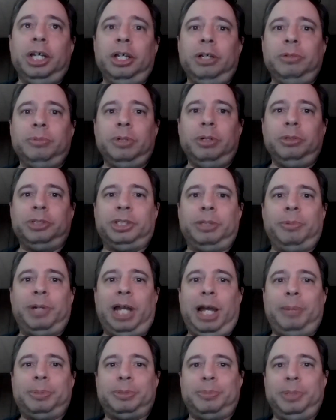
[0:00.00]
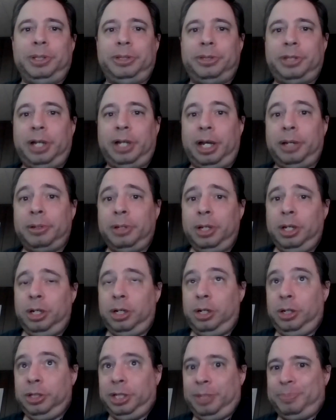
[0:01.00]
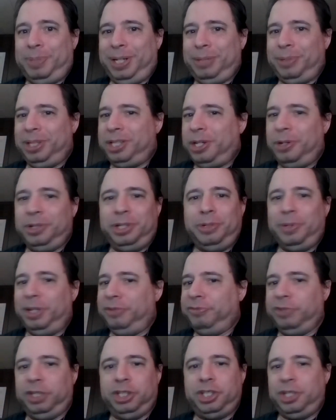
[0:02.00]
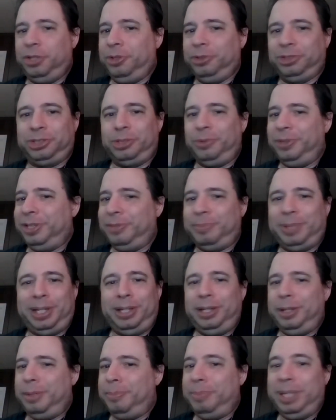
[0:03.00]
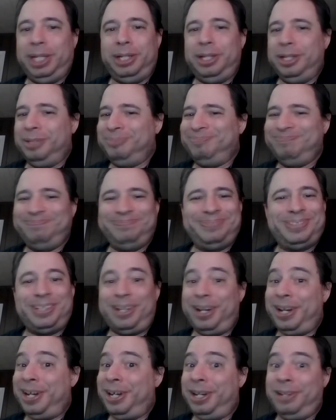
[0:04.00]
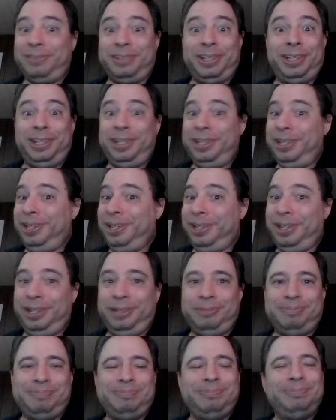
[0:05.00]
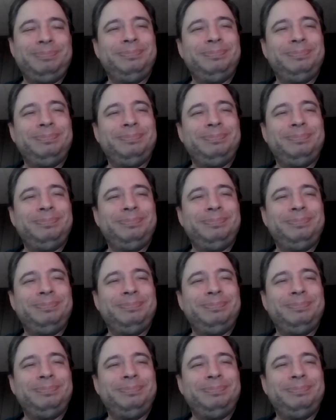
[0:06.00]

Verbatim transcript: Yeah, we'll see what happens with that. Oh yeah, by the way, Cody, you ain't finishing your story at Mania. Sorry.